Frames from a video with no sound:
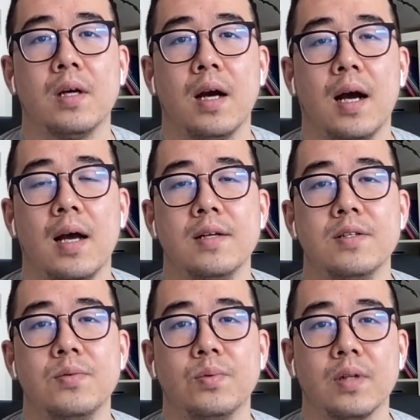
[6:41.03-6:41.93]
I
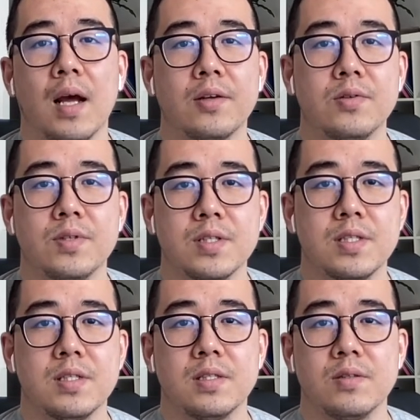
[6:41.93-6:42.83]
would like to
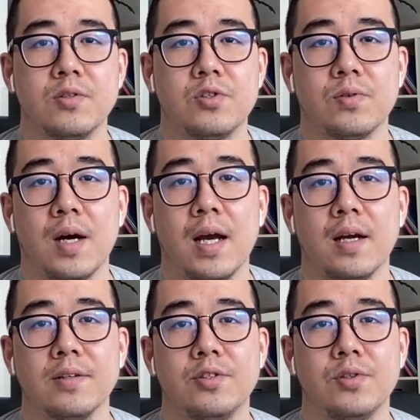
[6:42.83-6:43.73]
just try
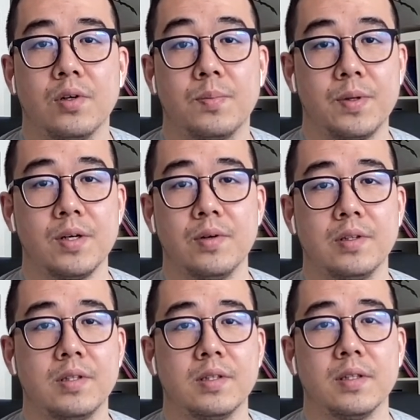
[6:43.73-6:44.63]
a short period,
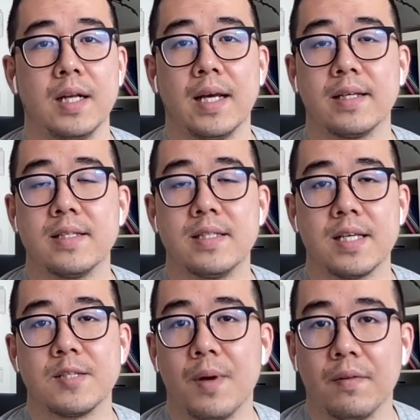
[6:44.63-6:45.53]
like
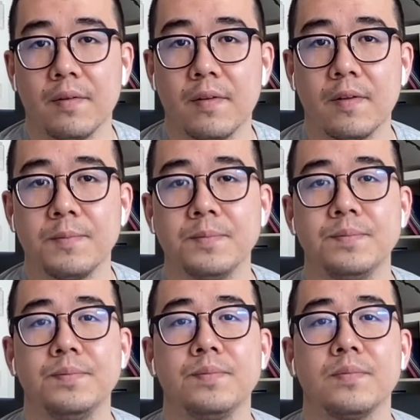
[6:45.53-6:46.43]
6 months,
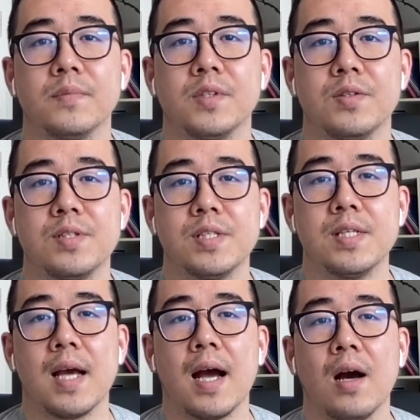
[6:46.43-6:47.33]
to
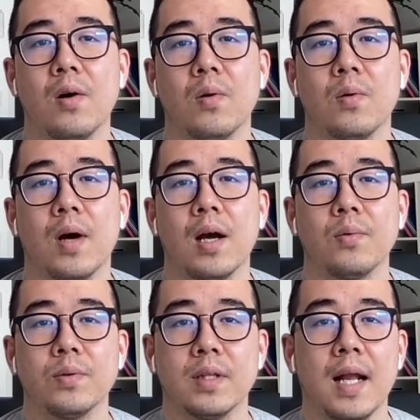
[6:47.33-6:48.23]
see how I
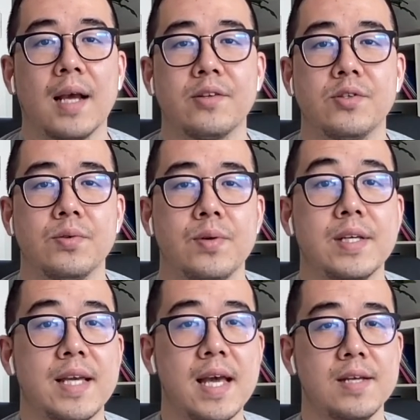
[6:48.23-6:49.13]
would like to
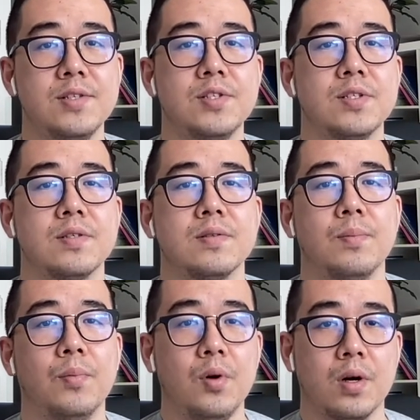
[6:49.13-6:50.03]
engage
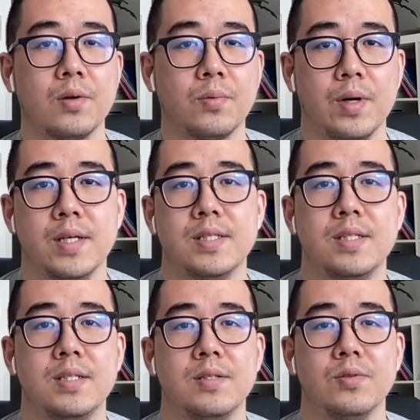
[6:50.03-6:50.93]
more
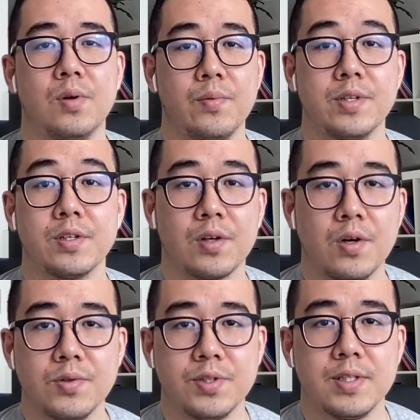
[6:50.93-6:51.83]
with Norwegian
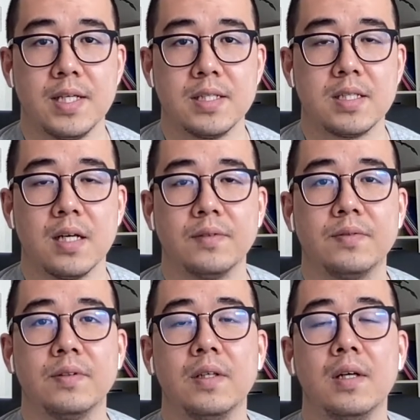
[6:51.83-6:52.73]
culture and stuff.
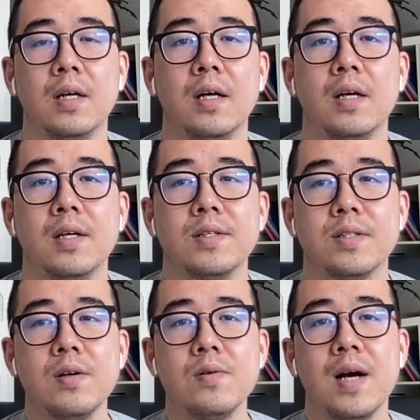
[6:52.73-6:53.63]

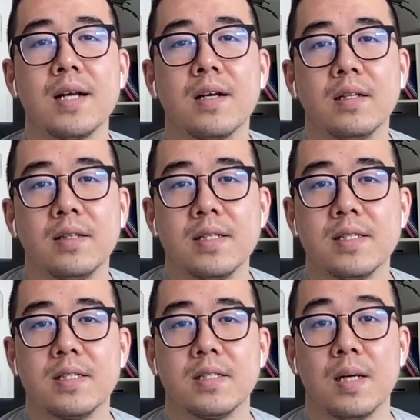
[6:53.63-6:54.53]
So I got this
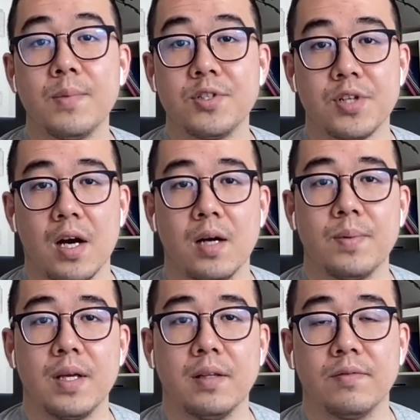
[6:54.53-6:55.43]
summer job in